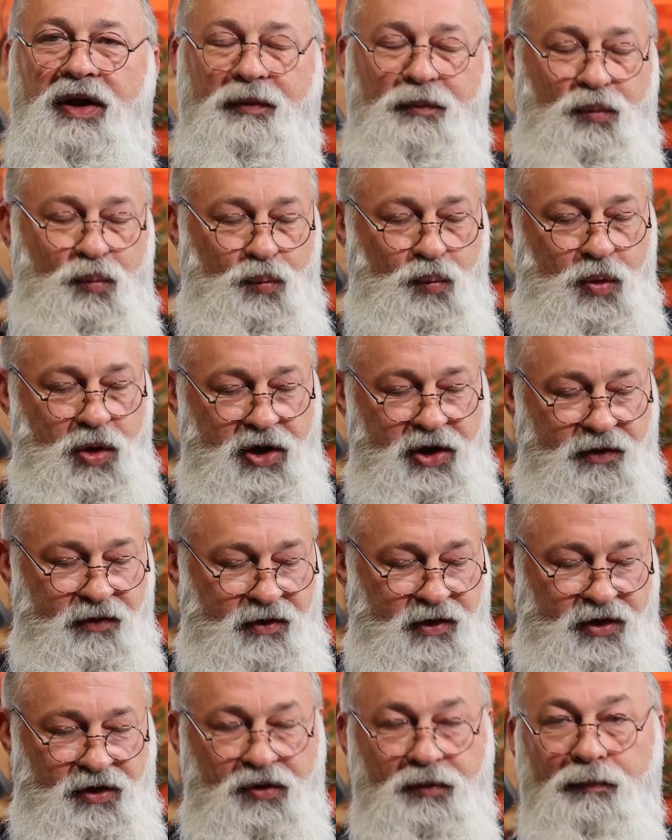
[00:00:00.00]
one of
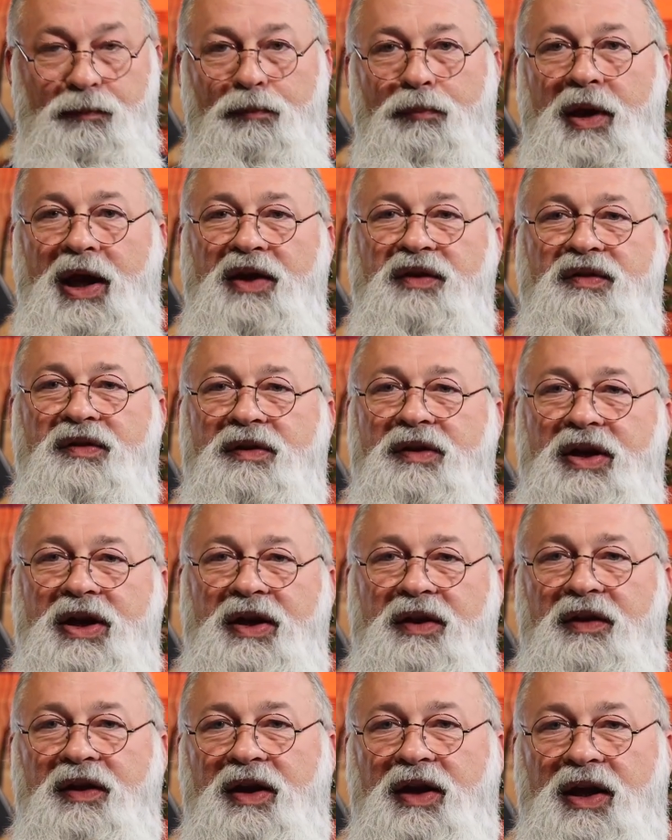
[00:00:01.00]
the
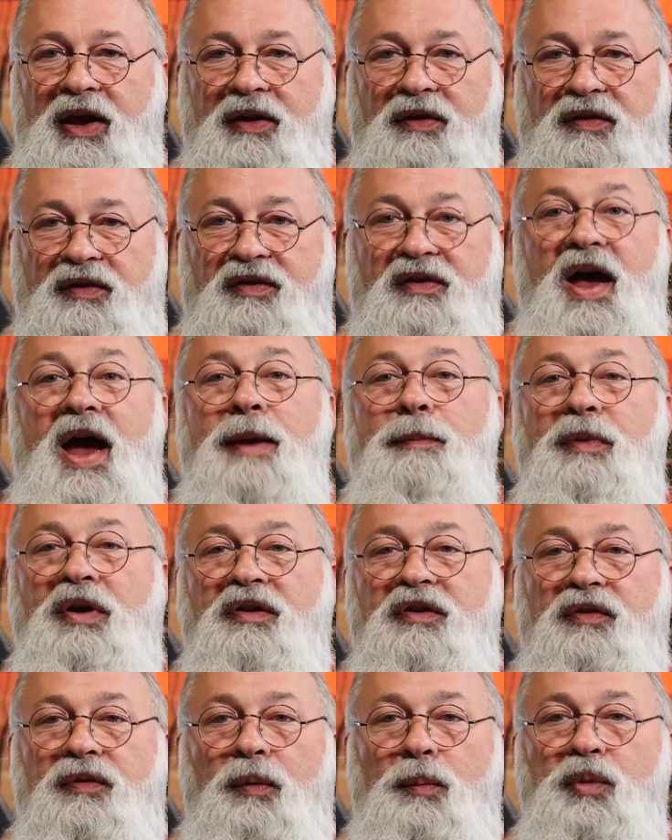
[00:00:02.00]
basically the
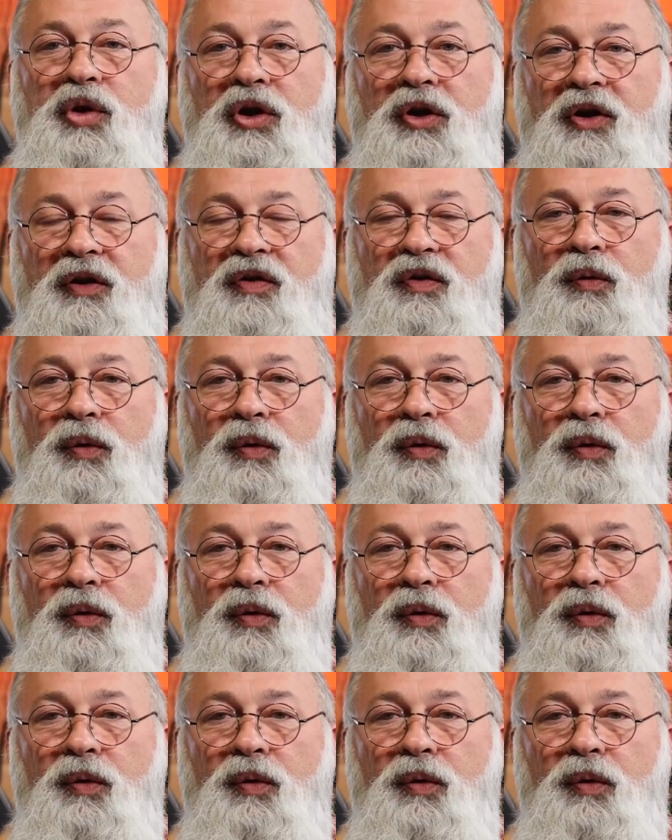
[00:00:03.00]
assignments from Unit